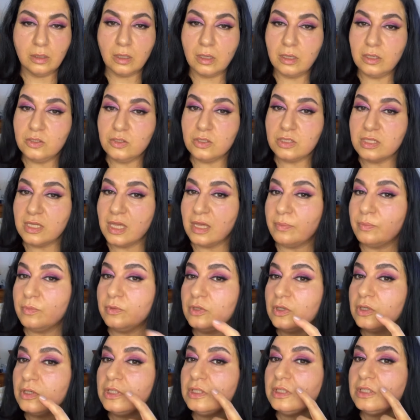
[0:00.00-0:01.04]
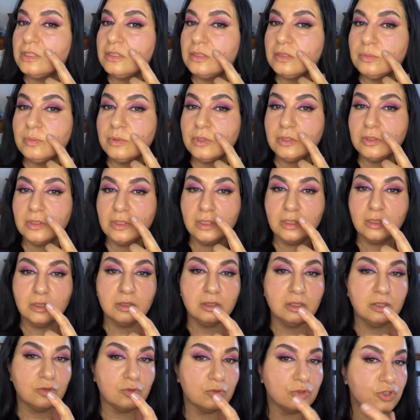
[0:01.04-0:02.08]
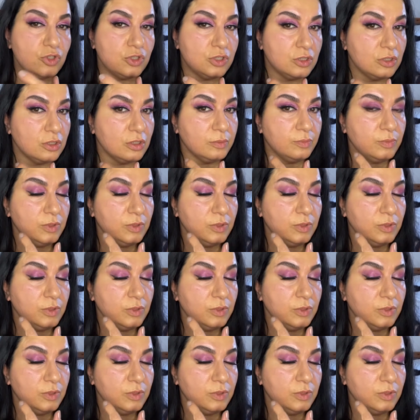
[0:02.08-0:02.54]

I just applied a little bit the Neutrogena